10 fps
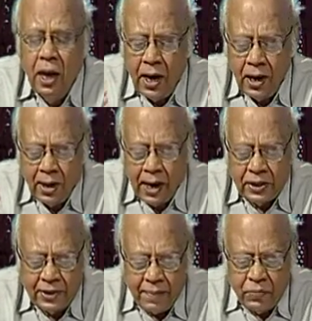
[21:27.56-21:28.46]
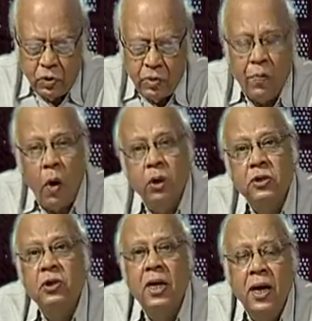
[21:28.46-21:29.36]
uh, attempt to
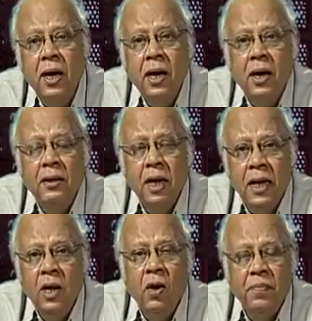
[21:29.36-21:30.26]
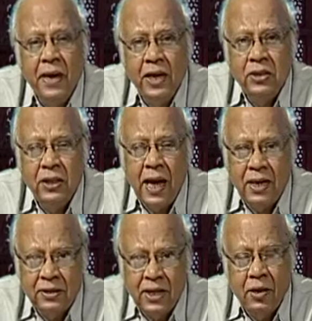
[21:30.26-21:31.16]
bolster the League of Nations
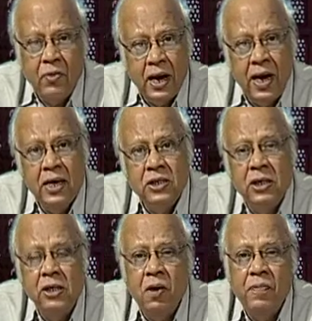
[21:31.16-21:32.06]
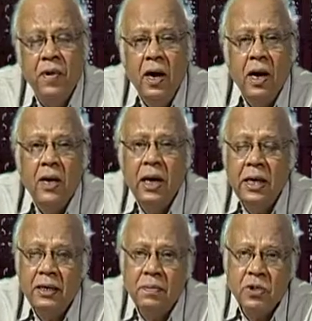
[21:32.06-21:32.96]
as a real agent of
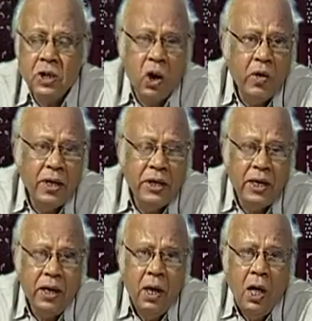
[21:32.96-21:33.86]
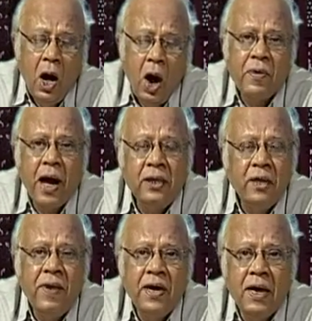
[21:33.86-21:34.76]
collective security, of
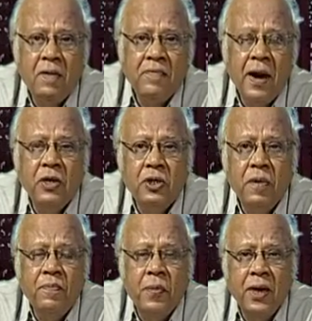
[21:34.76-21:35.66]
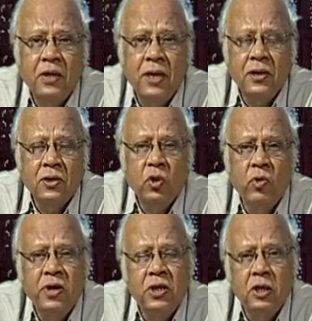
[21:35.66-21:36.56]
cultivating friendship with uh, the
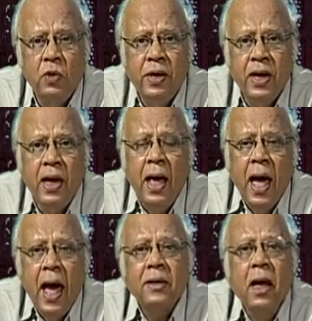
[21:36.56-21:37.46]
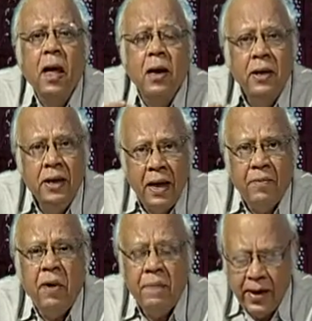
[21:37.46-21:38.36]
Soviet Union had
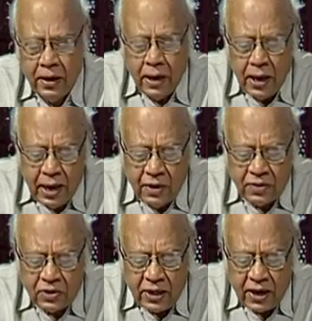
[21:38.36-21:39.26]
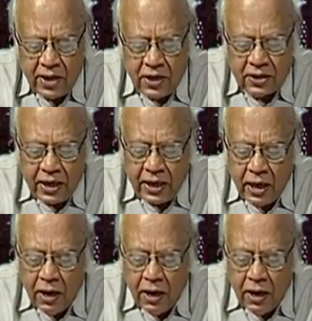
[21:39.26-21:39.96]
never been even seriously